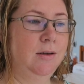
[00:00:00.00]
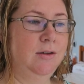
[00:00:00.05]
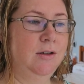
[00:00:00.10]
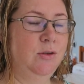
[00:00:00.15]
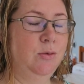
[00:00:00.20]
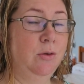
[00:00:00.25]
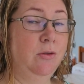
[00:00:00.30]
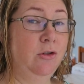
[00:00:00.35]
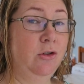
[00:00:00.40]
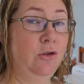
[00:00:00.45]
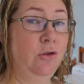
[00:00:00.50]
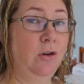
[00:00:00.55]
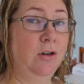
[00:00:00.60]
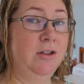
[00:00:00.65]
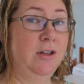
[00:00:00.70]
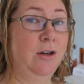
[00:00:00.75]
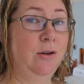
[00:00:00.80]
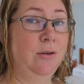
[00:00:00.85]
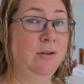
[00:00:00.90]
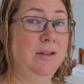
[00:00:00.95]
just wanted to try
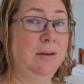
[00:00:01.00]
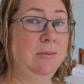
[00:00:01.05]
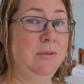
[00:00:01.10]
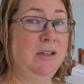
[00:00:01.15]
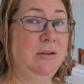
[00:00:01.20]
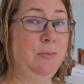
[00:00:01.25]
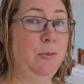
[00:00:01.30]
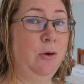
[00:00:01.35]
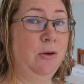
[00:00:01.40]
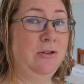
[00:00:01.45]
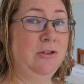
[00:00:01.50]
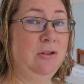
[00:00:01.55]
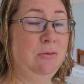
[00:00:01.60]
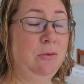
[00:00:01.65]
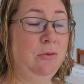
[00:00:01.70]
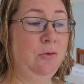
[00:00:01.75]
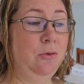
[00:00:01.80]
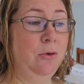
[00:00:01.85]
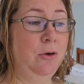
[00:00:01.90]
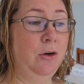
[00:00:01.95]
and tackle some of these boxes
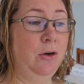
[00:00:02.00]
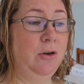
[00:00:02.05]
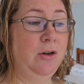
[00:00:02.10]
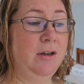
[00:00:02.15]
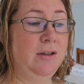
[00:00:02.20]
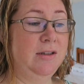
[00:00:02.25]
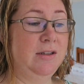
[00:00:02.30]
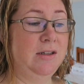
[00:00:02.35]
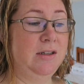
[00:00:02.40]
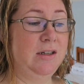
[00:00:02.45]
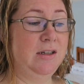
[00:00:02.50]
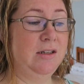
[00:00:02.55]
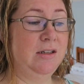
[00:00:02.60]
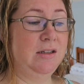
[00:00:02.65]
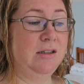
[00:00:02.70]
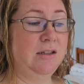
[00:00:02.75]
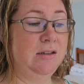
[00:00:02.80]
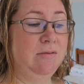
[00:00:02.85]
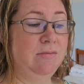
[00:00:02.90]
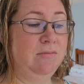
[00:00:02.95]
before I go
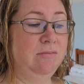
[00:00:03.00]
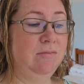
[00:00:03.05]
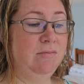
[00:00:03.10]
downstairs.